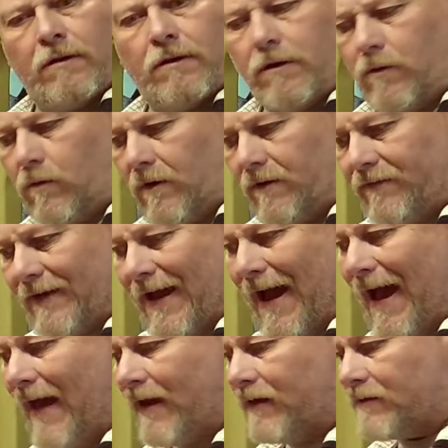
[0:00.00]
What I've
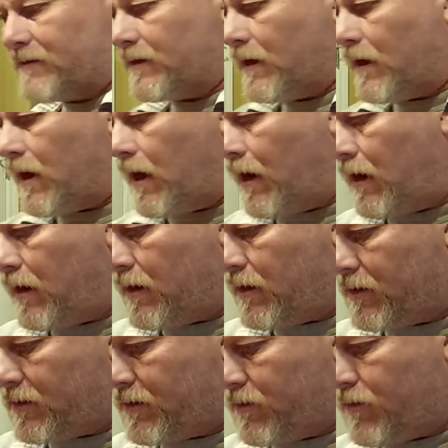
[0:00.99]
got is
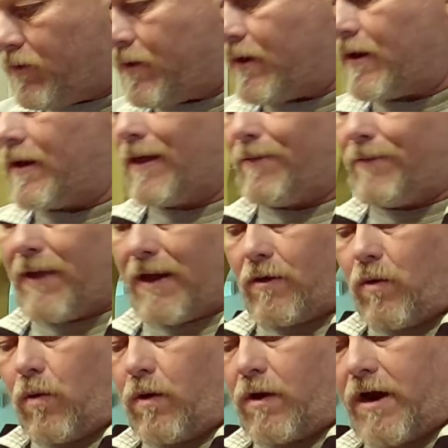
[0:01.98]
we've got about a
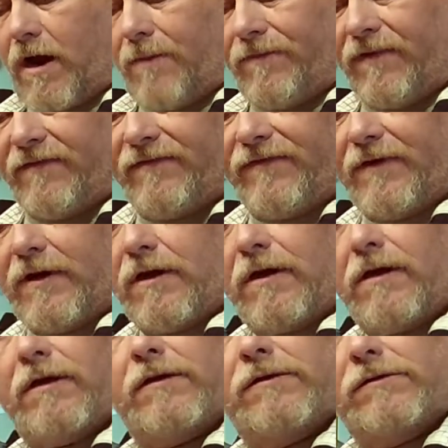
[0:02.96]
quarter cup
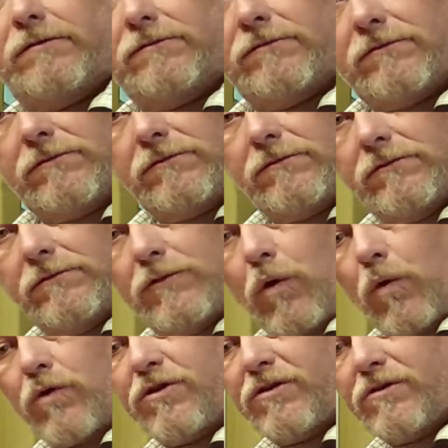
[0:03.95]
of
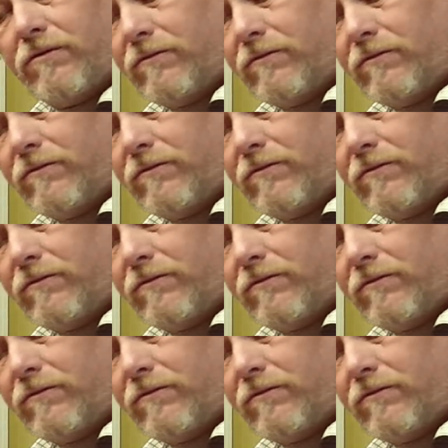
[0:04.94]
coarse